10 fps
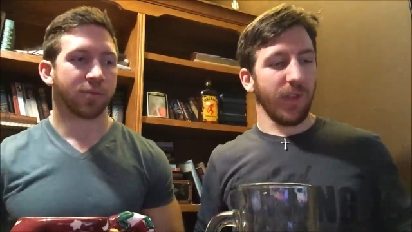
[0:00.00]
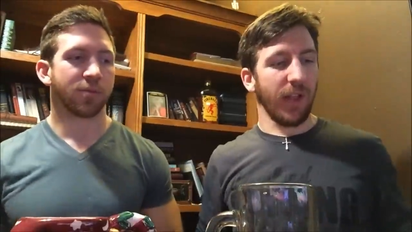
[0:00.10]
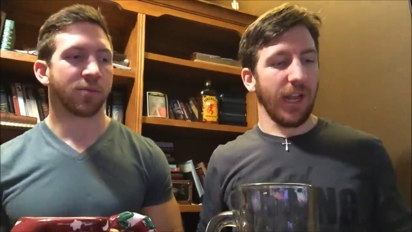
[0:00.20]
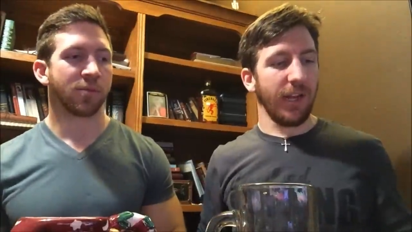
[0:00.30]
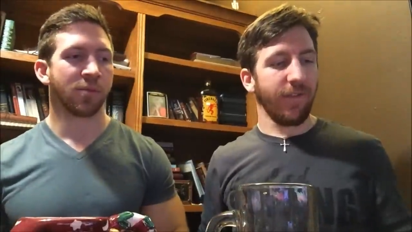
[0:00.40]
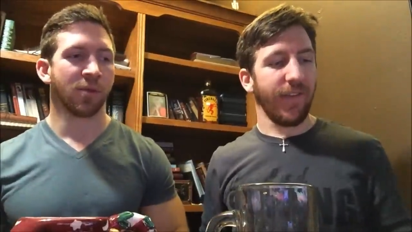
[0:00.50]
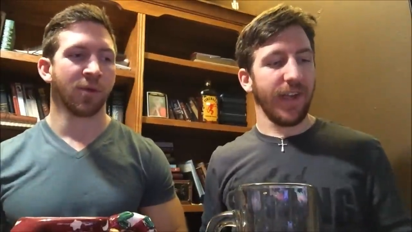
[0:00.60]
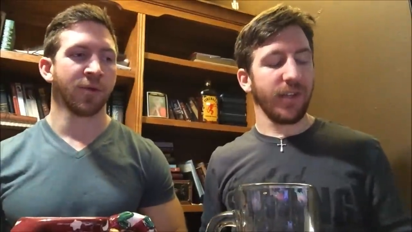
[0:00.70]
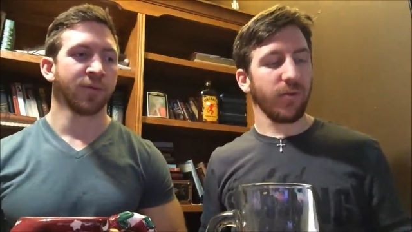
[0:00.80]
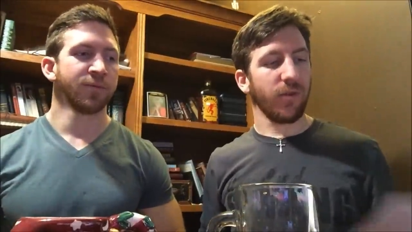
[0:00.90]
Speaker 1: The laning
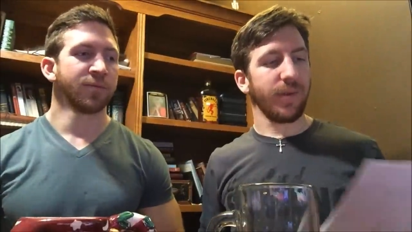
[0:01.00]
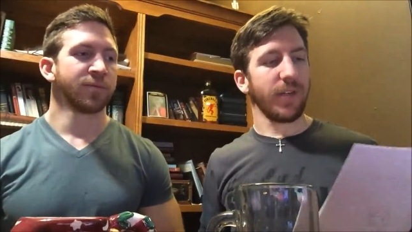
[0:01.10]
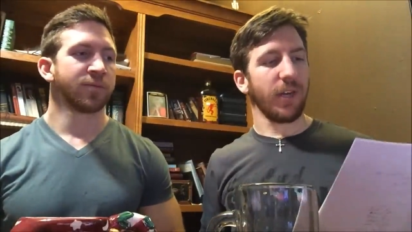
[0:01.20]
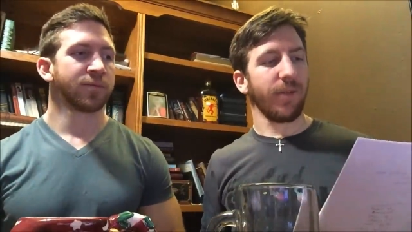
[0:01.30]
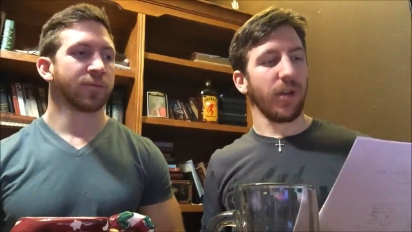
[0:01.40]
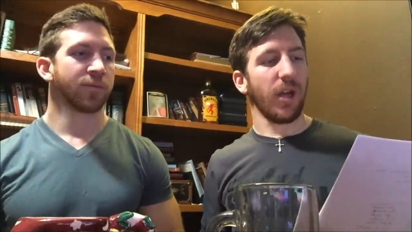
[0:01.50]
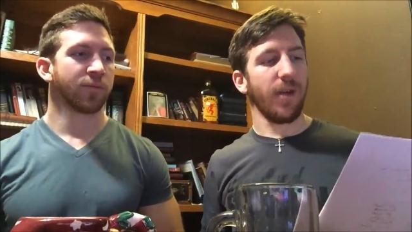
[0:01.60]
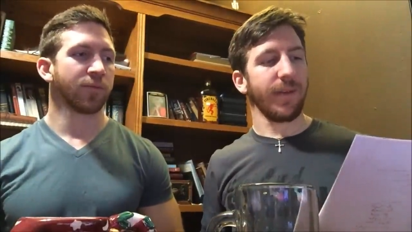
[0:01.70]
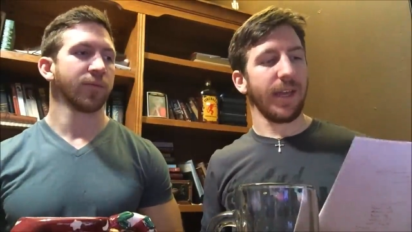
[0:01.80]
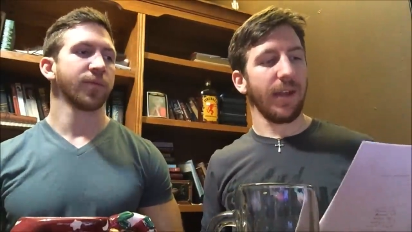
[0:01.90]
phase, we're going to be talking about
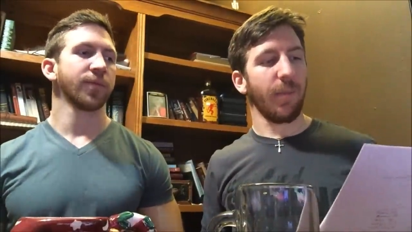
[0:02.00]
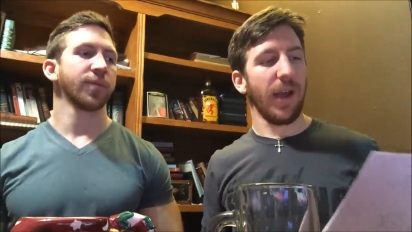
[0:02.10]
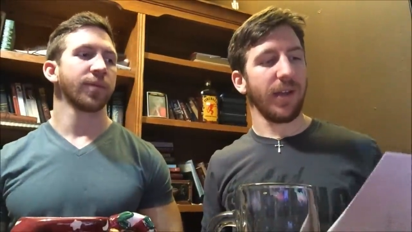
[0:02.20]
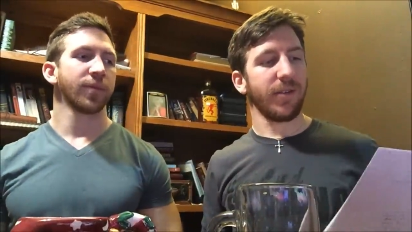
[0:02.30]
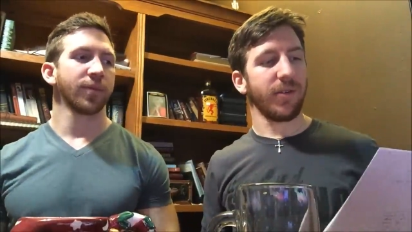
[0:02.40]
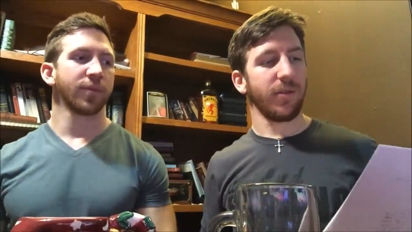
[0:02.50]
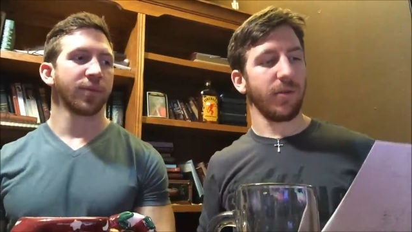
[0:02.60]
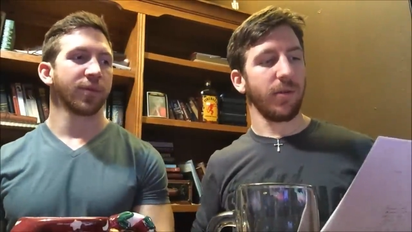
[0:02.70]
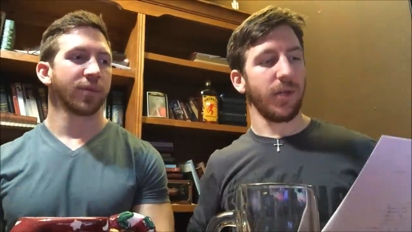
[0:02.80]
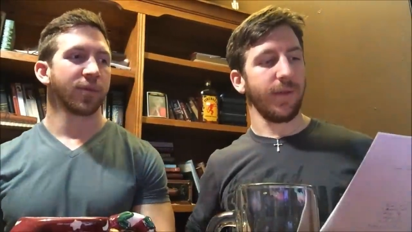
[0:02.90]
common gank paths.
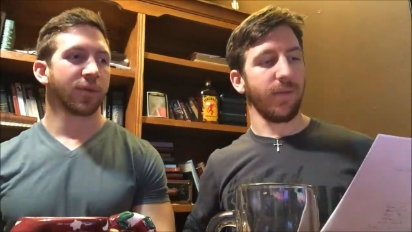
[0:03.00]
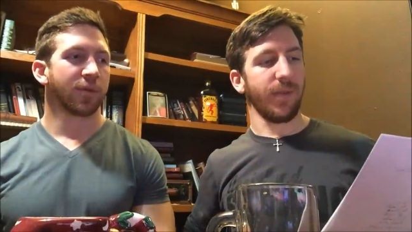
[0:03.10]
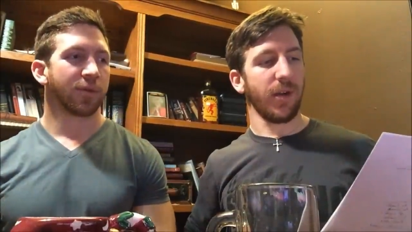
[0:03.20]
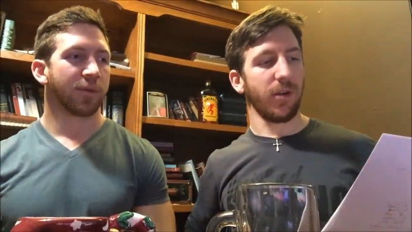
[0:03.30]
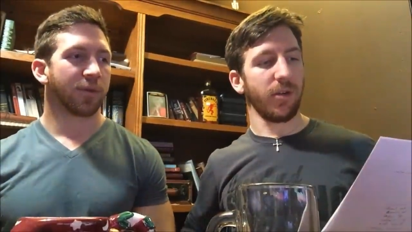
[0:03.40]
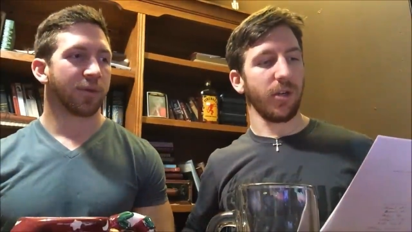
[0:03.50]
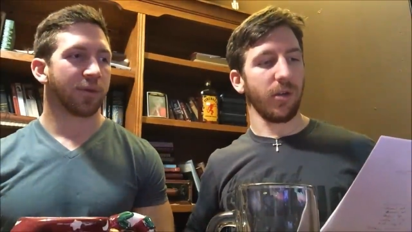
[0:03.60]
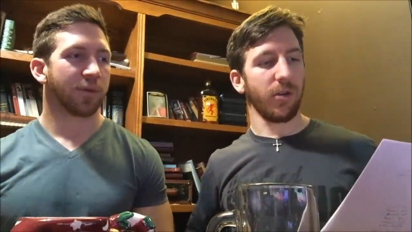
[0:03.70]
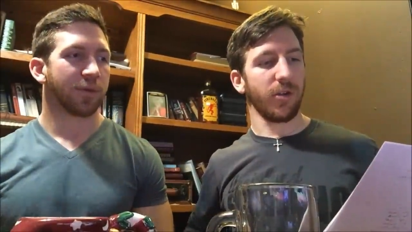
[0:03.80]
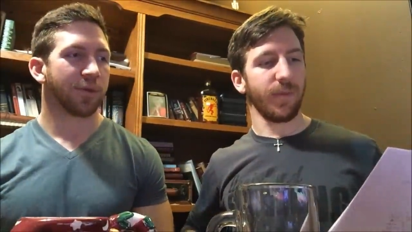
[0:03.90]
Do the better
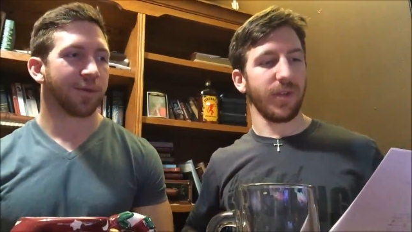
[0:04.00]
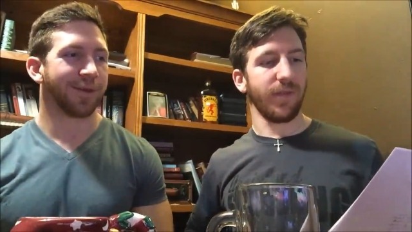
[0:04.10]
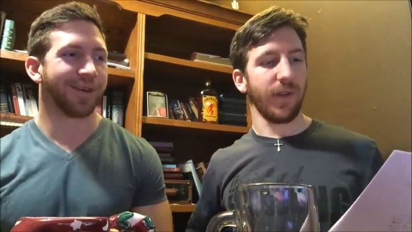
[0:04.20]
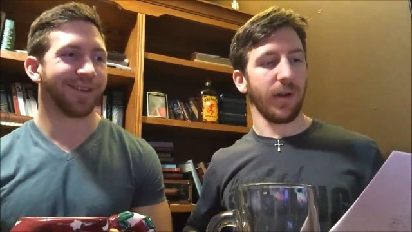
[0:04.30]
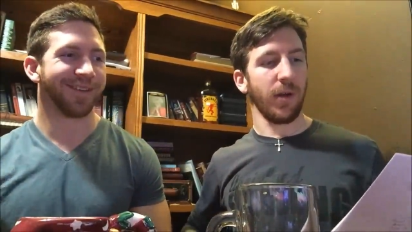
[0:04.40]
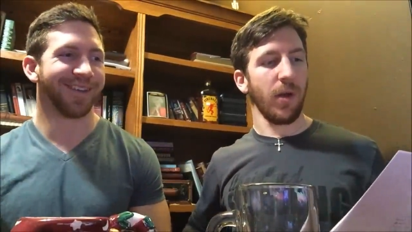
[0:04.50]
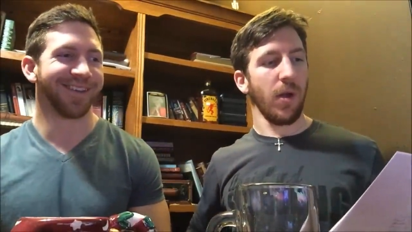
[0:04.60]
jungler specific.